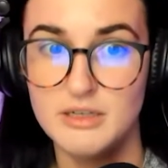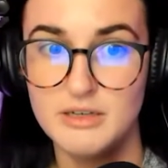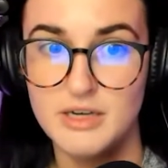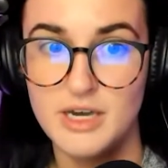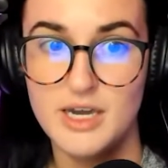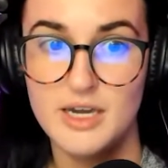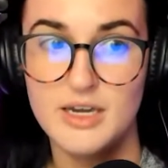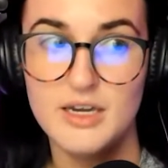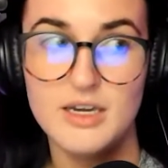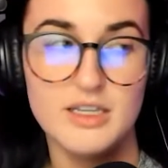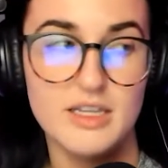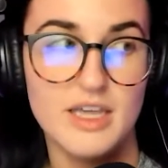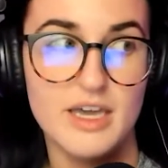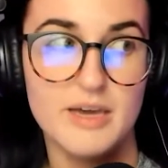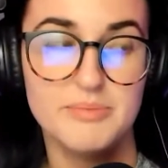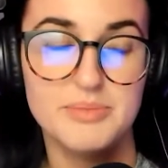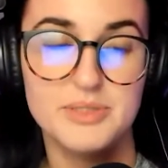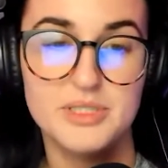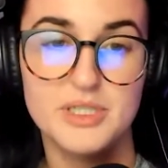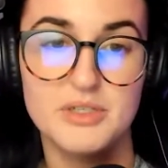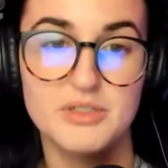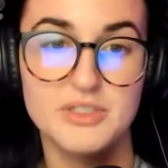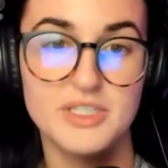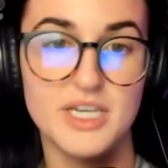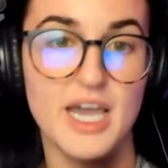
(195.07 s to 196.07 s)
Okay. And the
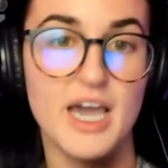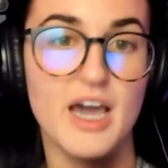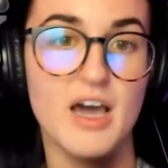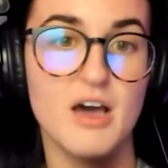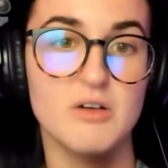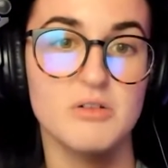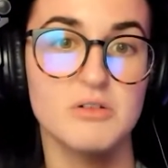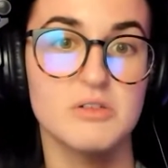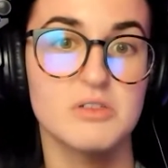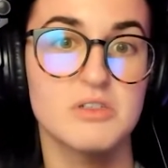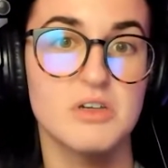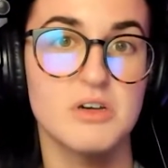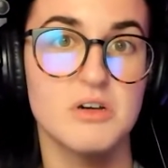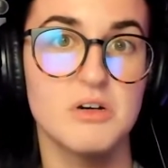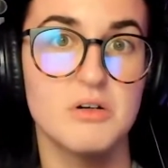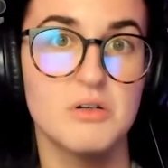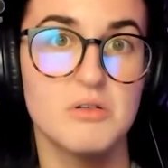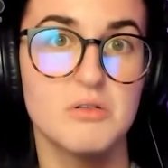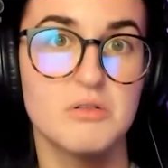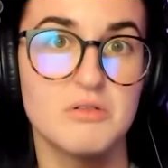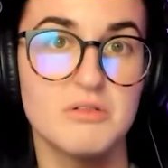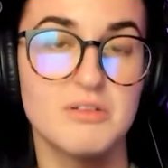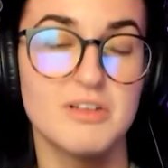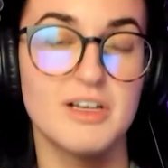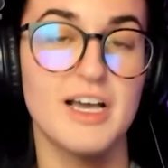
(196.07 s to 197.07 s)
episode's out.
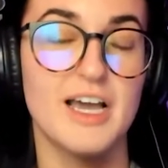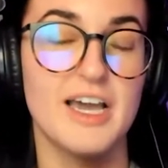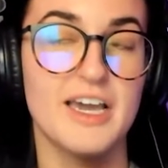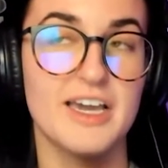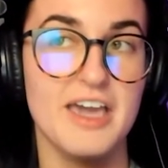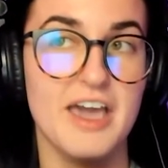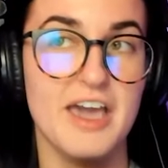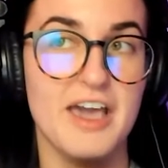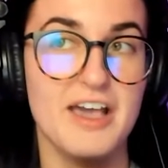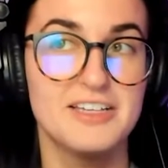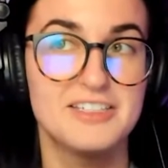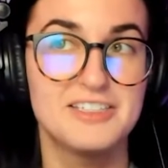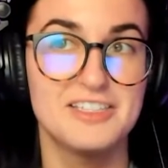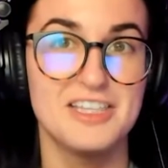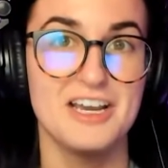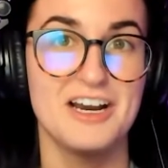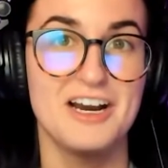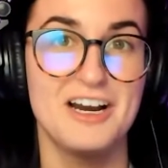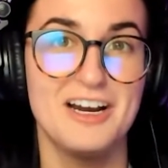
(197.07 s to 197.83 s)
So I guess